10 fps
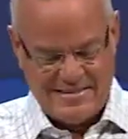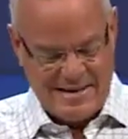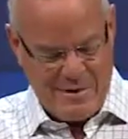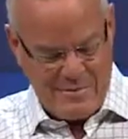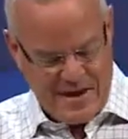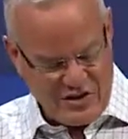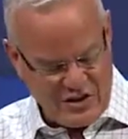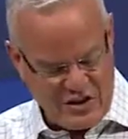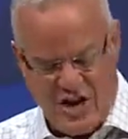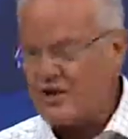Am I
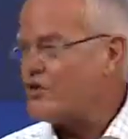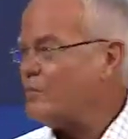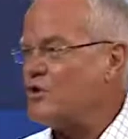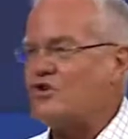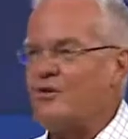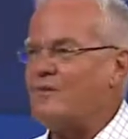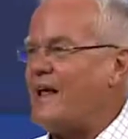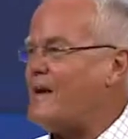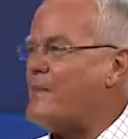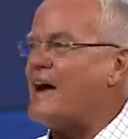making a contribution?
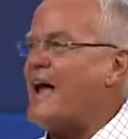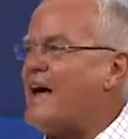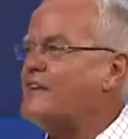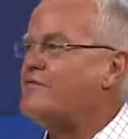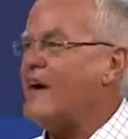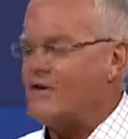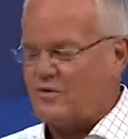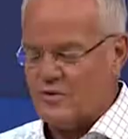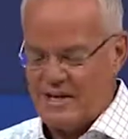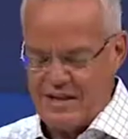Am I adding
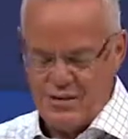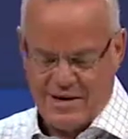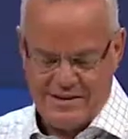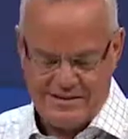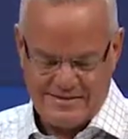value in any way?